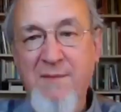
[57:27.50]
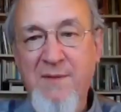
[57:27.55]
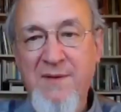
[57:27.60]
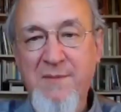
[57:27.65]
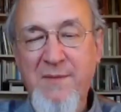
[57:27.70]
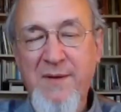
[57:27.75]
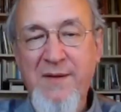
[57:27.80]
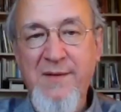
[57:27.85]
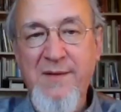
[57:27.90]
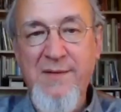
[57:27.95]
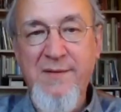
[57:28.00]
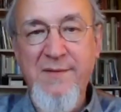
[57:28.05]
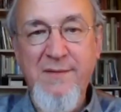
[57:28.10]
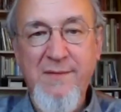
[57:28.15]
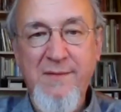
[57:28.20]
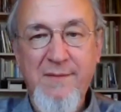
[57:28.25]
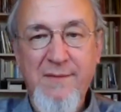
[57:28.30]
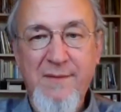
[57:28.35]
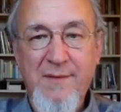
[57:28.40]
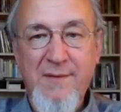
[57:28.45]
mathematics
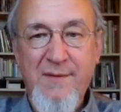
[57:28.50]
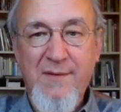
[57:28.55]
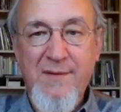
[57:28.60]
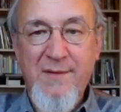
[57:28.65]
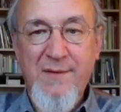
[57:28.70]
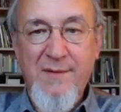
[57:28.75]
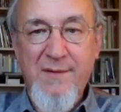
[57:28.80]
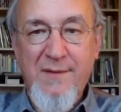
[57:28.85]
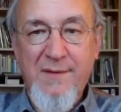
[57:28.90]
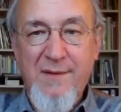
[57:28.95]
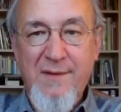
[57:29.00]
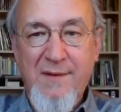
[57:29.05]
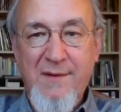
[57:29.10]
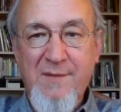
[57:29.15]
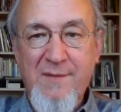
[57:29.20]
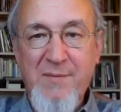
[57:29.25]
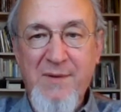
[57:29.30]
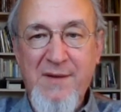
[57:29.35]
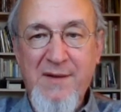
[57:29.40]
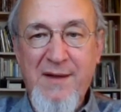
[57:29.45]

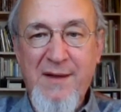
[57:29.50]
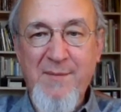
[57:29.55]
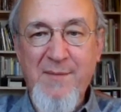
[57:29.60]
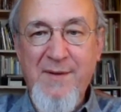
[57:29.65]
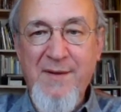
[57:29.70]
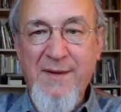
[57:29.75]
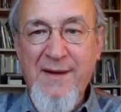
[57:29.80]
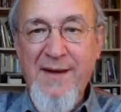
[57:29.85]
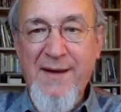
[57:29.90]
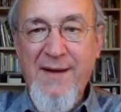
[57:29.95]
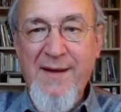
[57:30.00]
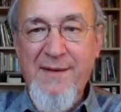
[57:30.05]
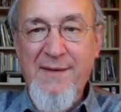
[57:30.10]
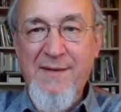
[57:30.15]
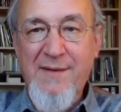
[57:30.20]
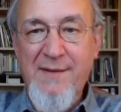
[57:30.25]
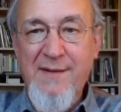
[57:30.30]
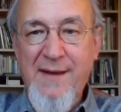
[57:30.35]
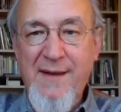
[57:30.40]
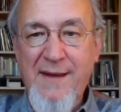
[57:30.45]
and became
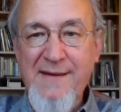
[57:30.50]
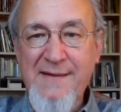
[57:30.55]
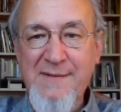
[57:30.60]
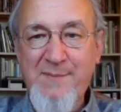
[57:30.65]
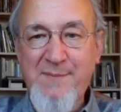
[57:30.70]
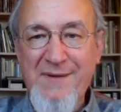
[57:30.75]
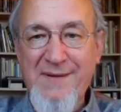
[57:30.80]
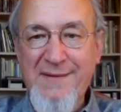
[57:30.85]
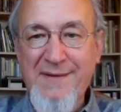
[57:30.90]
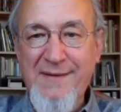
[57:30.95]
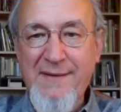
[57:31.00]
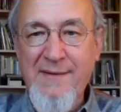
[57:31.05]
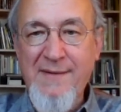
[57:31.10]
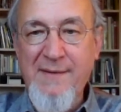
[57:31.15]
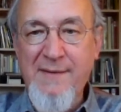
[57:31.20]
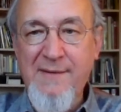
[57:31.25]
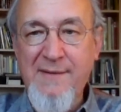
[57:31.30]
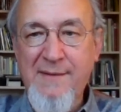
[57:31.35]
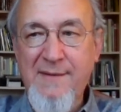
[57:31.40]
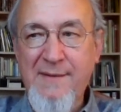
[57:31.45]
great expert
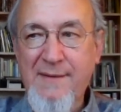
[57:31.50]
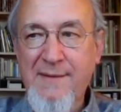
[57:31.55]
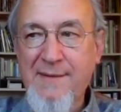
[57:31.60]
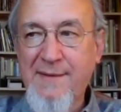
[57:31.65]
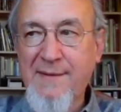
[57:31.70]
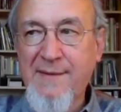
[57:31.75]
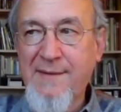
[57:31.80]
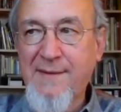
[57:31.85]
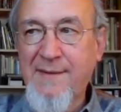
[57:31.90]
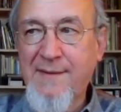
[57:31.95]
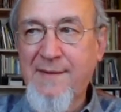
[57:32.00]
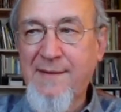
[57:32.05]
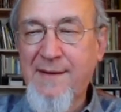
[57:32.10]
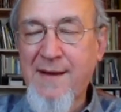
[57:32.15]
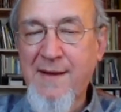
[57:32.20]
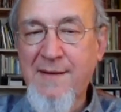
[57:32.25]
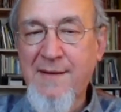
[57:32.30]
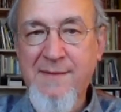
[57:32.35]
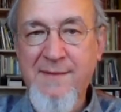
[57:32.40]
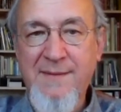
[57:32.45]
in uh,
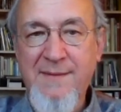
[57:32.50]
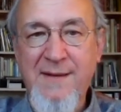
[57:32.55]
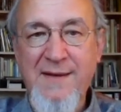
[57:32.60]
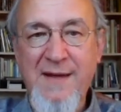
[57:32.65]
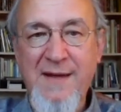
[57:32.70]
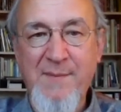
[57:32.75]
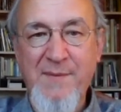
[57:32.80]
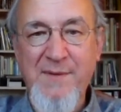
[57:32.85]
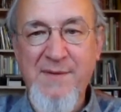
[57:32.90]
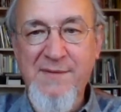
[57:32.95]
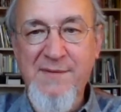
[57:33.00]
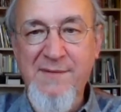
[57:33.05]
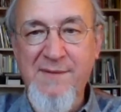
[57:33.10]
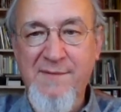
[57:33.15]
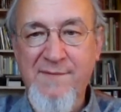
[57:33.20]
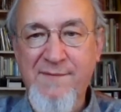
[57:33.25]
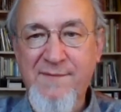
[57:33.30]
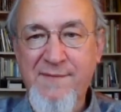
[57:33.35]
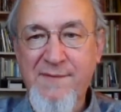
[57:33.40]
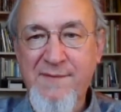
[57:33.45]
hydrodynamics
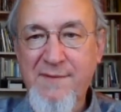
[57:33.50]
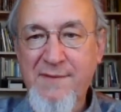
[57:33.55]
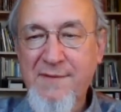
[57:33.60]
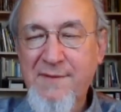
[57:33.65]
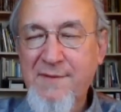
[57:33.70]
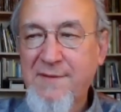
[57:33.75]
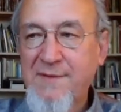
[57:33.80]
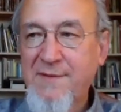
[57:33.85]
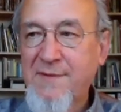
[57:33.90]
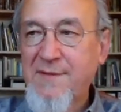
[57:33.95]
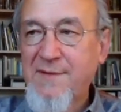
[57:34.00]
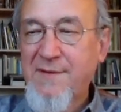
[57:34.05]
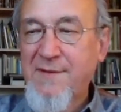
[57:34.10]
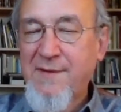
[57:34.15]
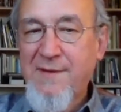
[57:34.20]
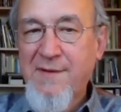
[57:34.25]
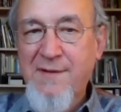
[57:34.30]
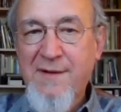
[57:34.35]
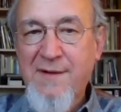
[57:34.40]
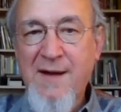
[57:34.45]
of
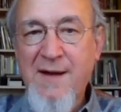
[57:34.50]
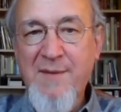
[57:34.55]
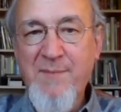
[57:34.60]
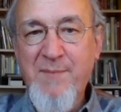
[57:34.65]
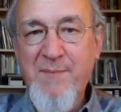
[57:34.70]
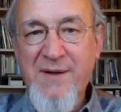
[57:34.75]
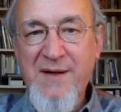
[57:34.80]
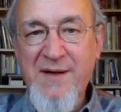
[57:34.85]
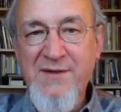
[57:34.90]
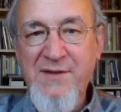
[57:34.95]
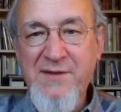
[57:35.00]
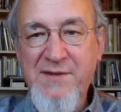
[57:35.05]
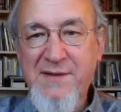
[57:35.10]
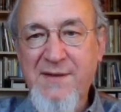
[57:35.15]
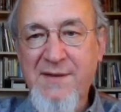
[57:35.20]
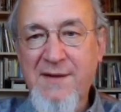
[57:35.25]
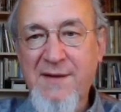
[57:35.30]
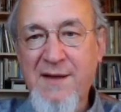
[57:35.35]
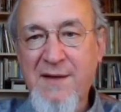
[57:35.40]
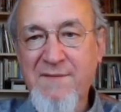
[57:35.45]
high pressures
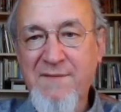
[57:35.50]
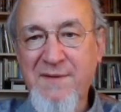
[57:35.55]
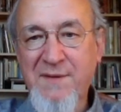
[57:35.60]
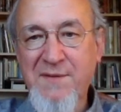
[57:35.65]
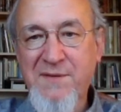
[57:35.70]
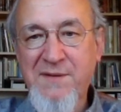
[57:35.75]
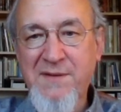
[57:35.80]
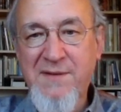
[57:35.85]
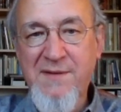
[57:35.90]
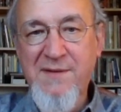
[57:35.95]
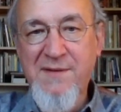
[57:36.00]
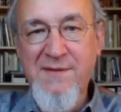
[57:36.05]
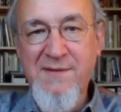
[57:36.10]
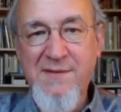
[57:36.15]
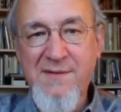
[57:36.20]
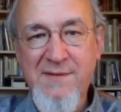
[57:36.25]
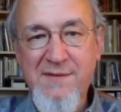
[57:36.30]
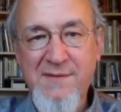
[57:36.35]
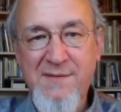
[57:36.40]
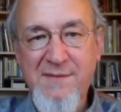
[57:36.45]
and high
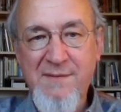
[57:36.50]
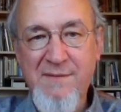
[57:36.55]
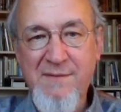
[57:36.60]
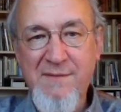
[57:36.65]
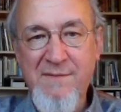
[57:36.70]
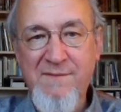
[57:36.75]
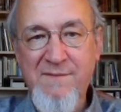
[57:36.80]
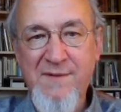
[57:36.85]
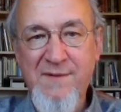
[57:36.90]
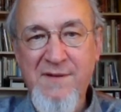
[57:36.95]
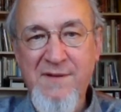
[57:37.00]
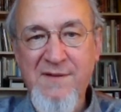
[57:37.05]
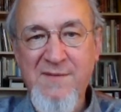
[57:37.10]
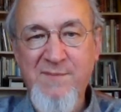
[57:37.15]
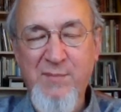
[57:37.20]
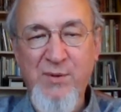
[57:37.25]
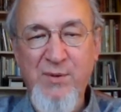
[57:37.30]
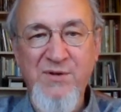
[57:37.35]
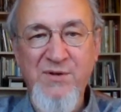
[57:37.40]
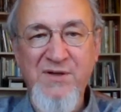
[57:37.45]
velocities of
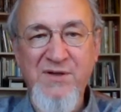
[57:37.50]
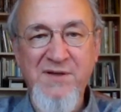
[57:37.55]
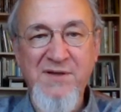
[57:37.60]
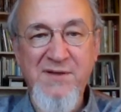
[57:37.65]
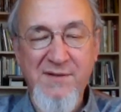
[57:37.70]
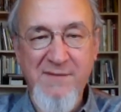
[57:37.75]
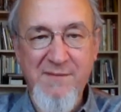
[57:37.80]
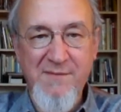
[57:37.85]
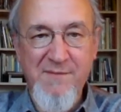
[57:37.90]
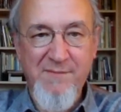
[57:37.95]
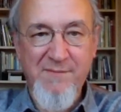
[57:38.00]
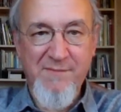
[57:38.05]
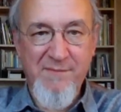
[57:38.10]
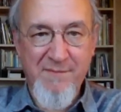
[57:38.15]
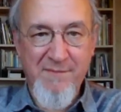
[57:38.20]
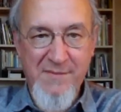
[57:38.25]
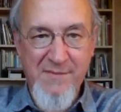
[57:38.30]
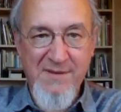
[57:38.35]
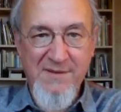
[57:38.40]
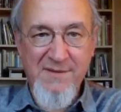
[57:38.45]
explosions,
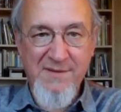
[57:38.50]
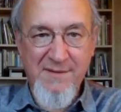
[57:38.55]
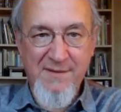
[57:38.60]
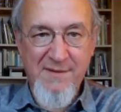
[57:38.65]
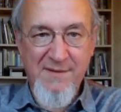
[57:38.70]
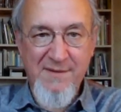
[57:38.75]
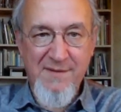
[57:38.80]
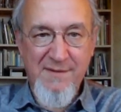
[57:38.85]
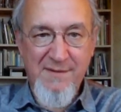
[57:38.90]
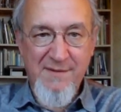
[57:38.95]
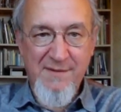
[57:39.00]
basically.